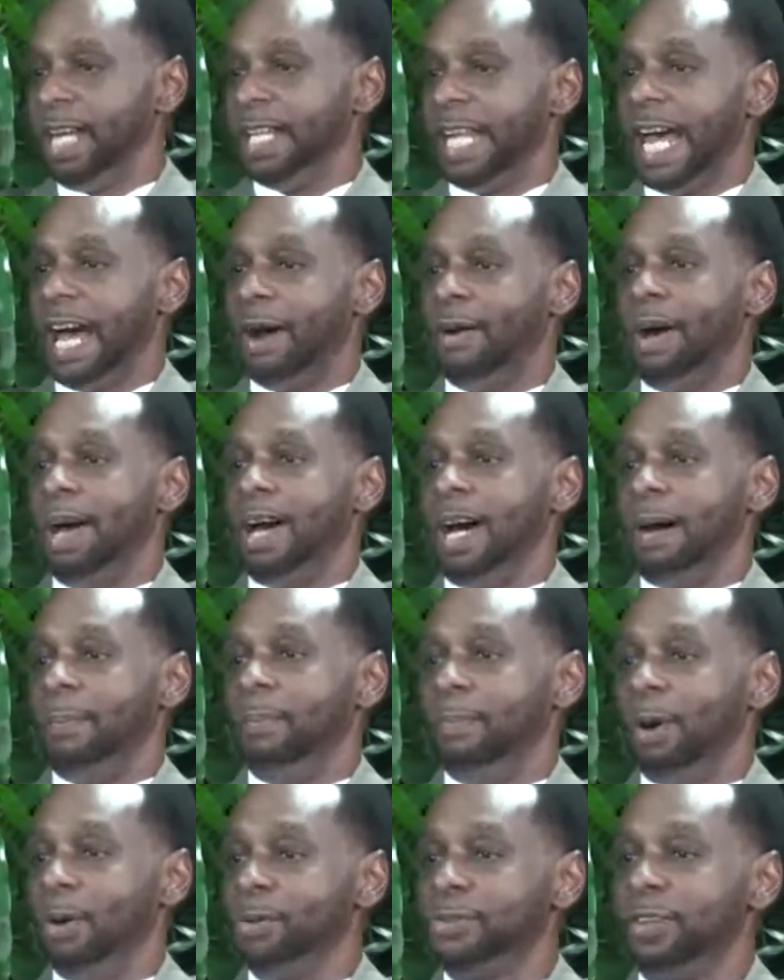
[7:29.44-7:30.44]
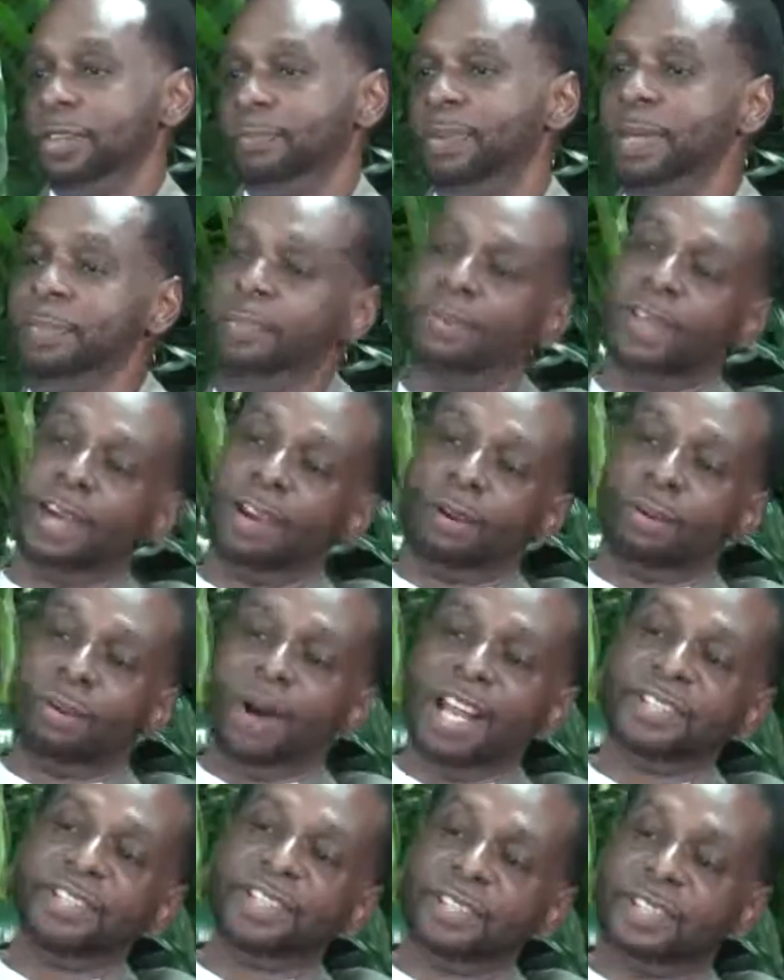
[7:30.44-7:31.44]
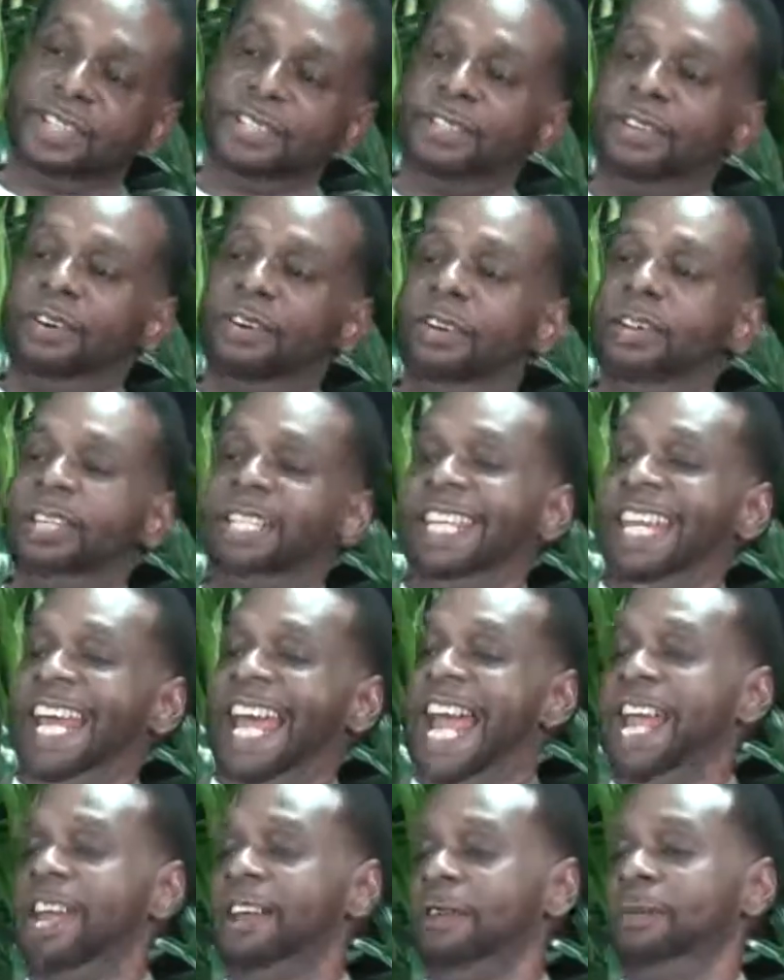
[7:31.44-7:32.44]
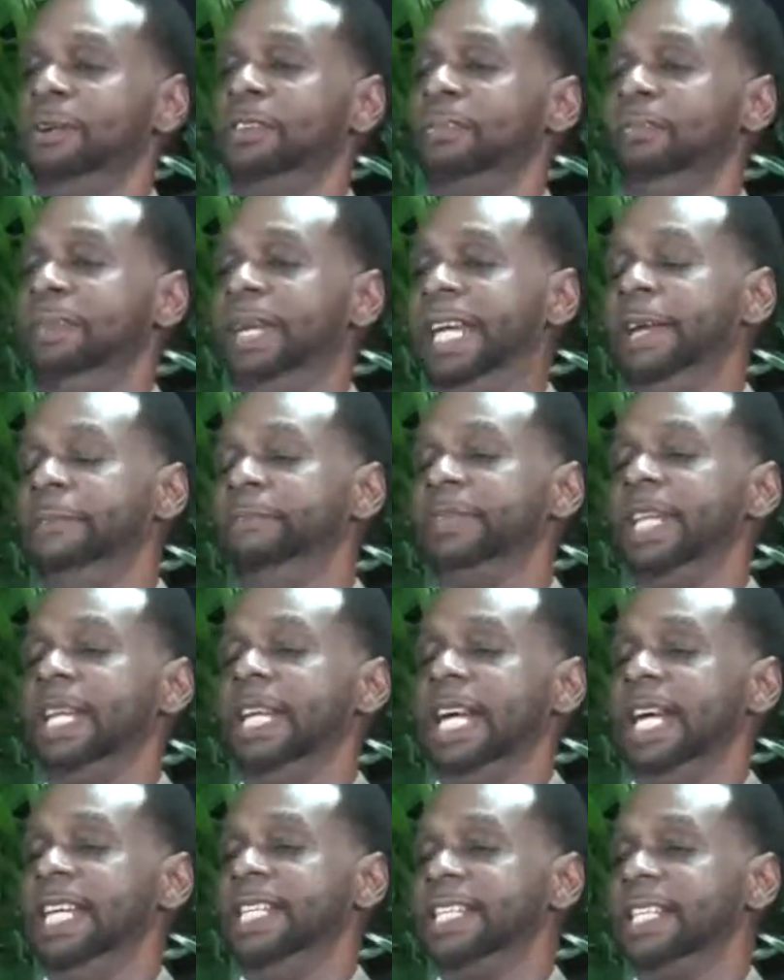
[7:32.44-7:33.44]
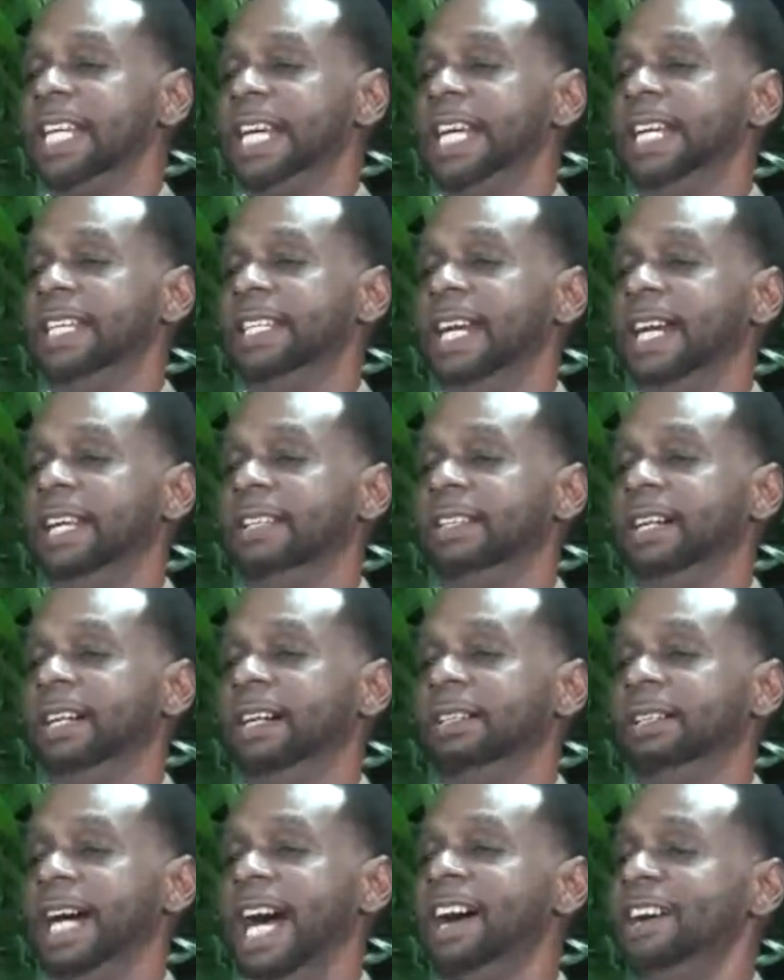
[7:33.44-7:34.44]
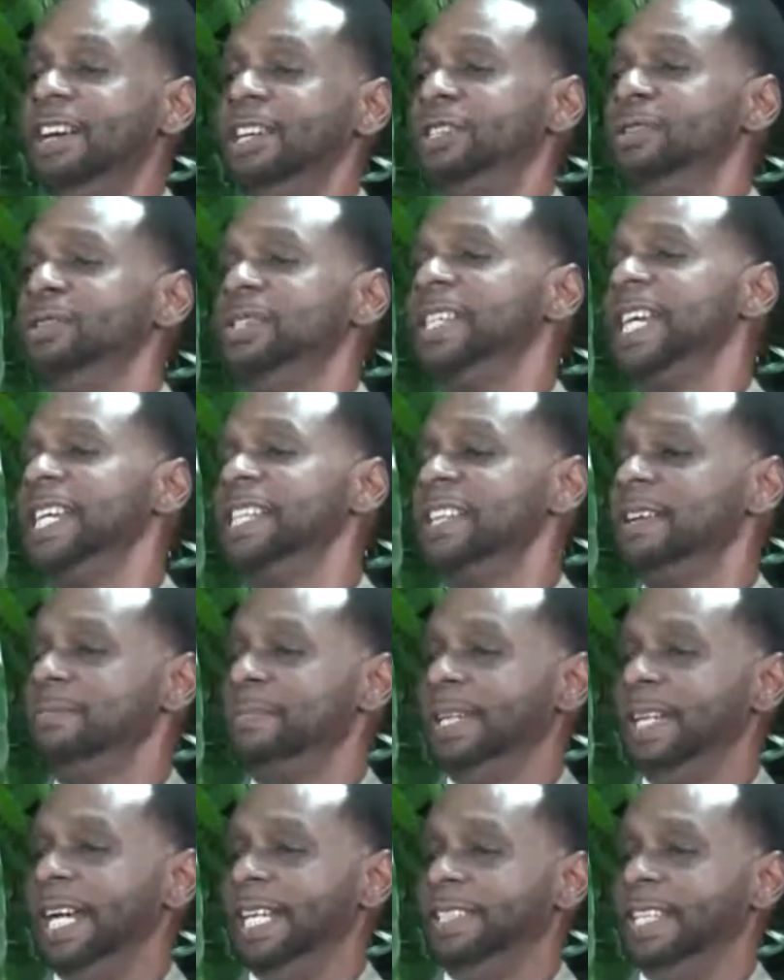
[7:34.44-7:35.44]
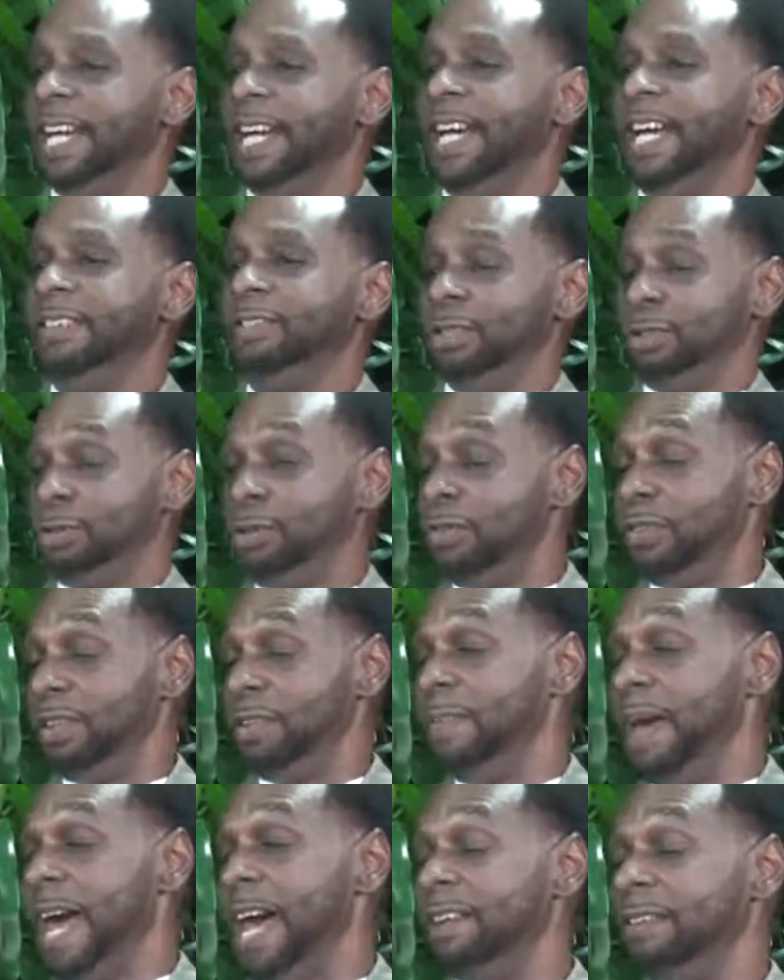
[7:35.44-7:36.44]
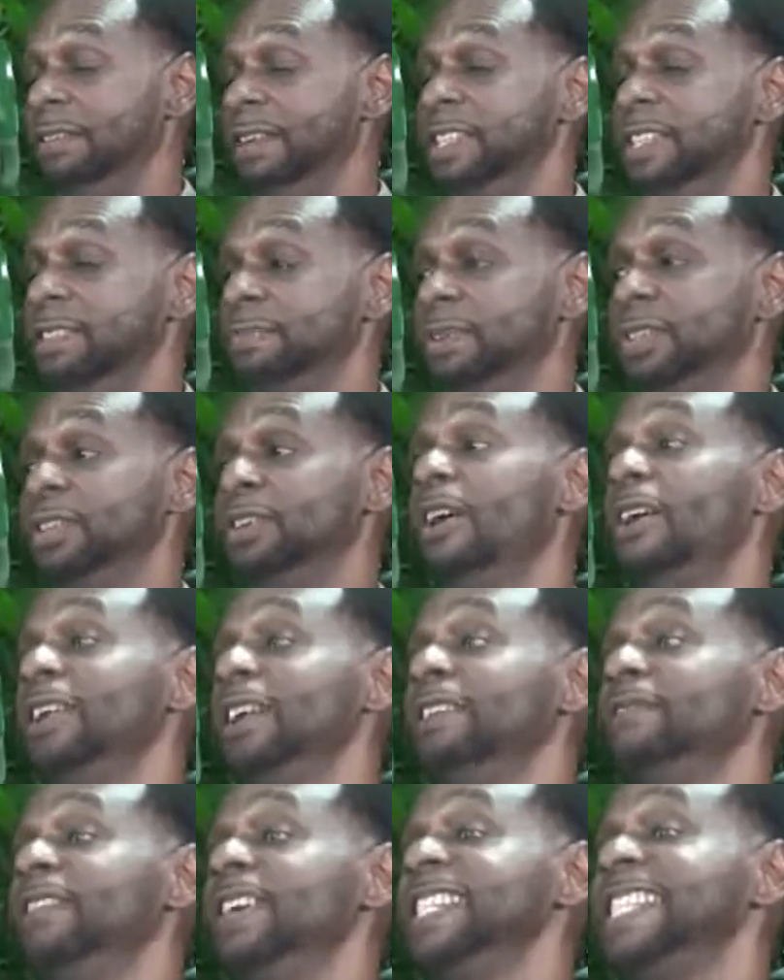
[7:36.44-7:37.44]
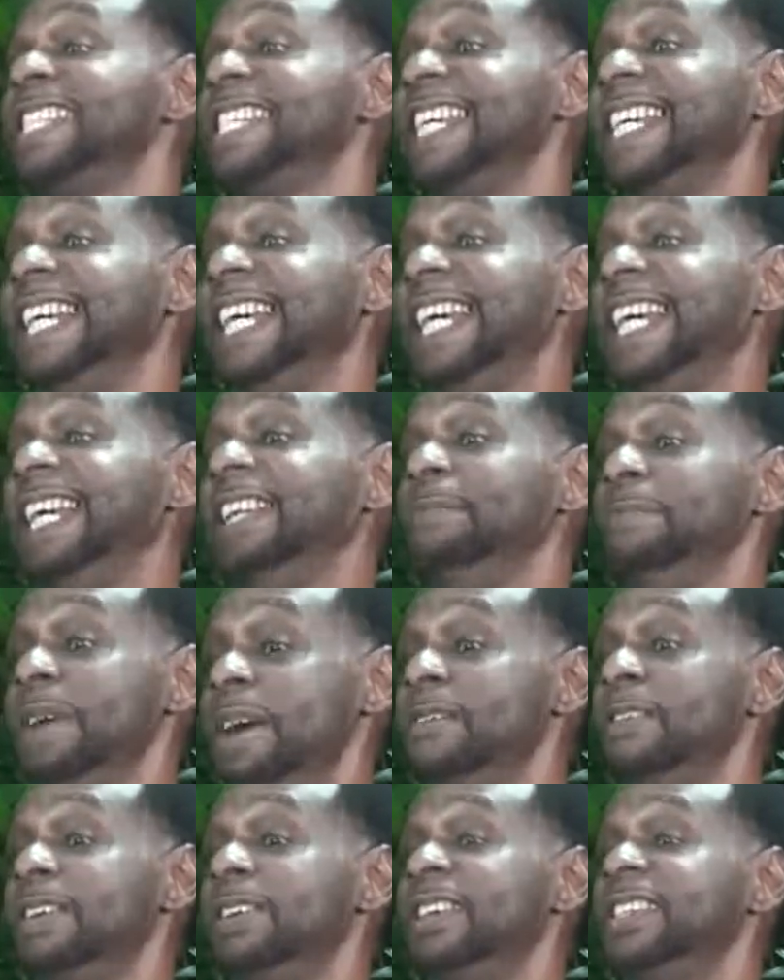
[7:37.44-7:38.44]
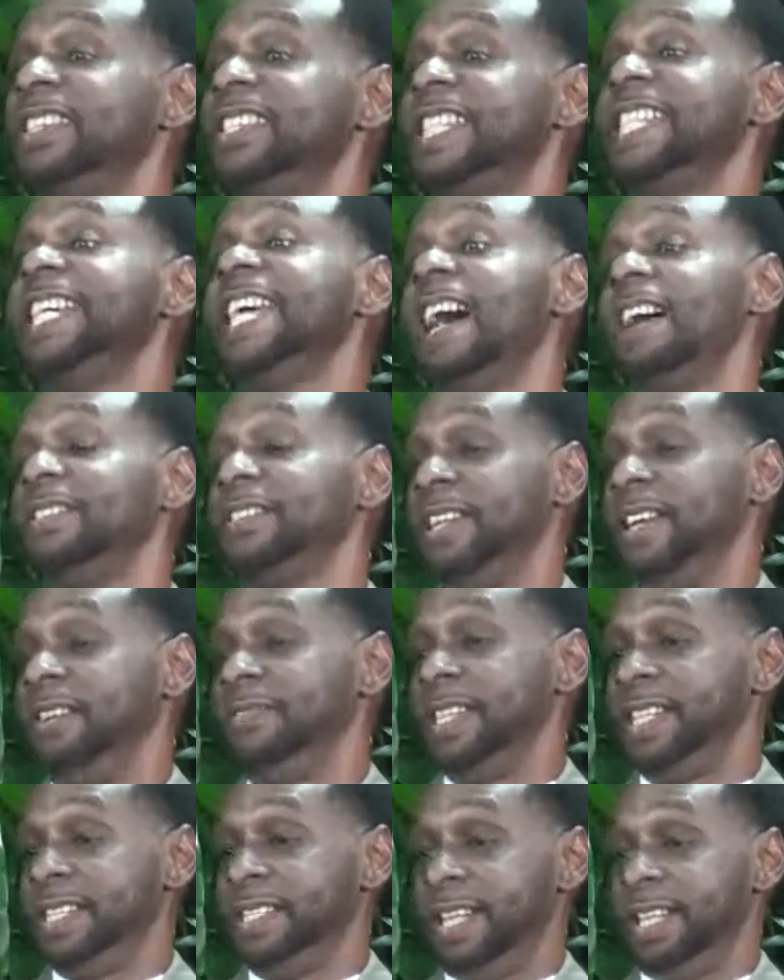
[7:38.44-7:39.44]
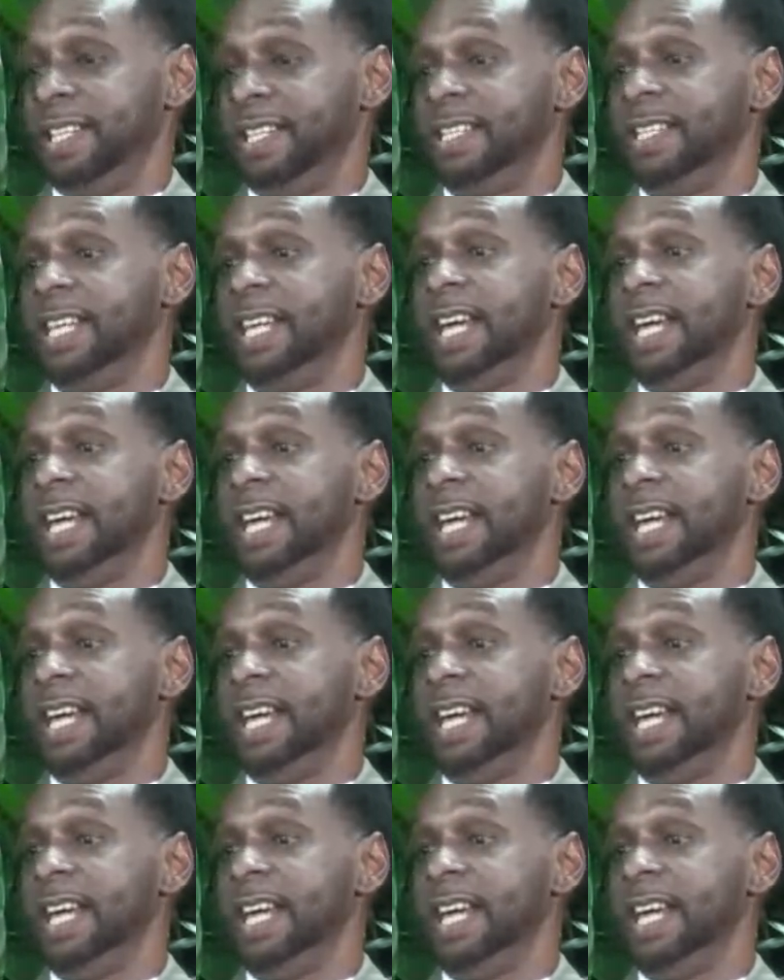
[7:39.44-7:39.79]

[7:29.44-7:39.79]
Now, most of the people that are watching this are going to get angry with me and say that, how could you say something like that? The truth of the matter is the majority of us in America see ourselves as niggas.